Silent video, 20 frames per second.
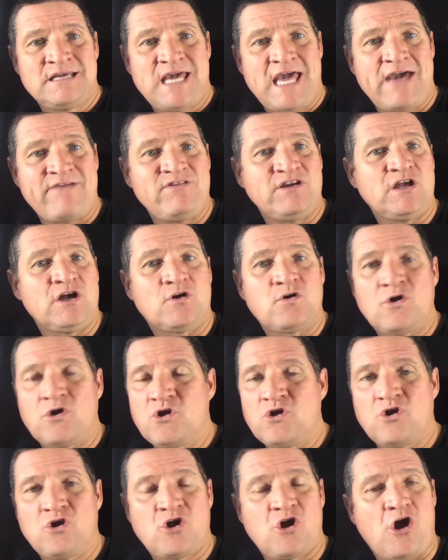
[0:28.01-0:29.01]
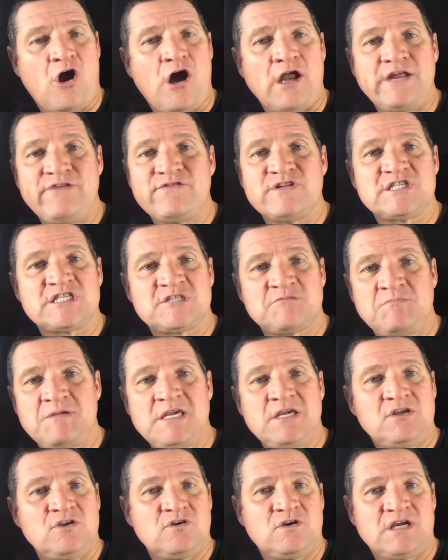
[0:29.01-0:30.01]
Having a... Can't even
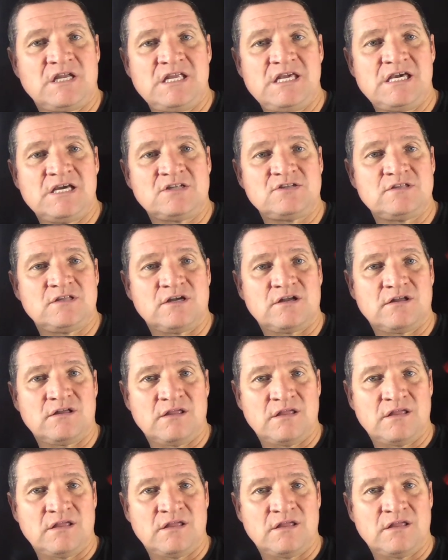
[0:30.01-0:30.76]
speak. You can hear to the...